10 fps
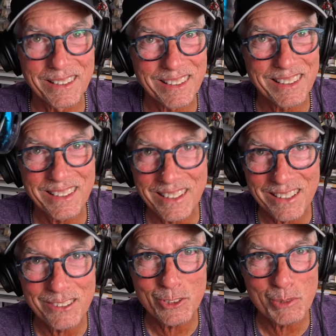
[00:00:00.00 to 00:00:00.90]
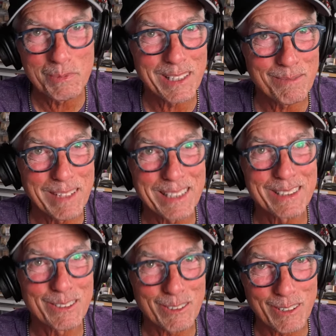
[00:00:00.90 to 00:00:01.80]
You know, Smith makes
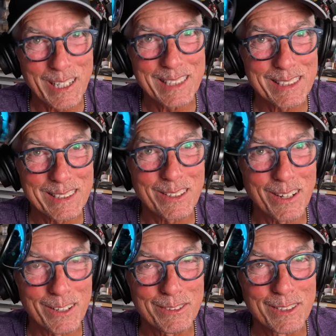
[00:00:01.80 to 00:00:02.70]
great stuff.